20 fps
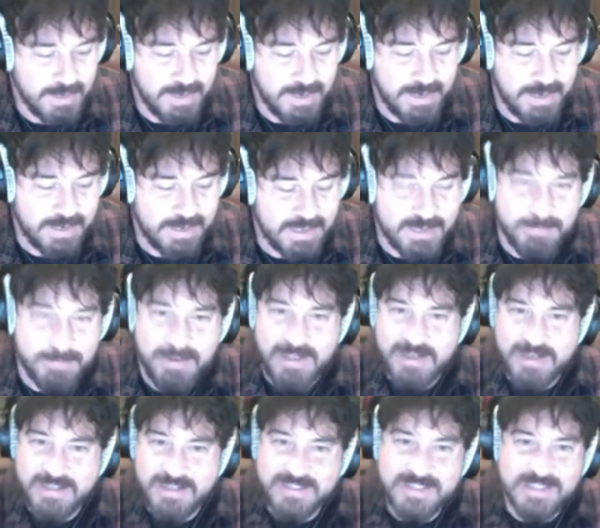And I got to be
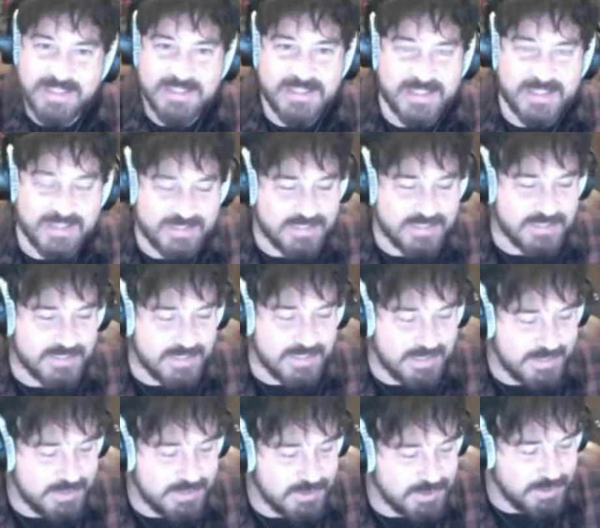an
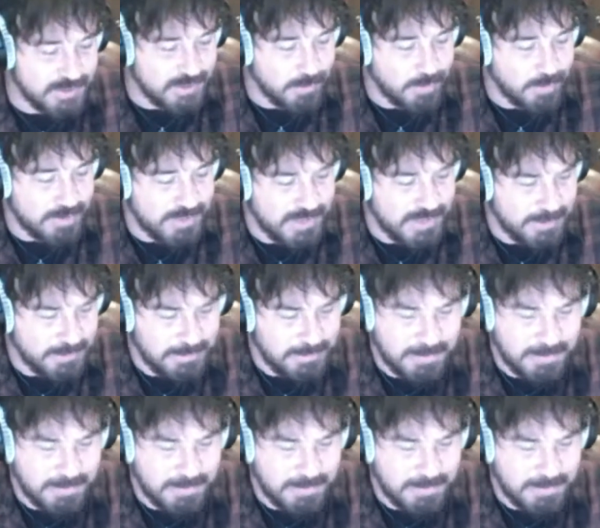assistant engineer with him.